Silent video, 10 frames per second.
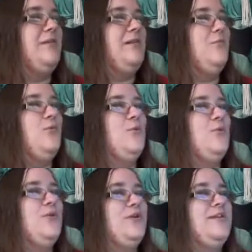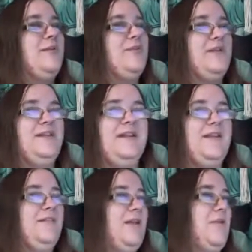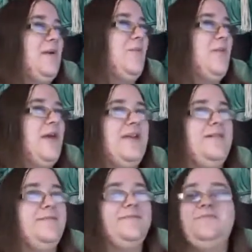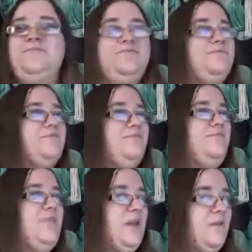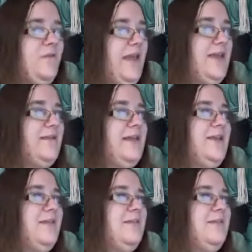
the pool or something. Yeah, I remember that vaguely.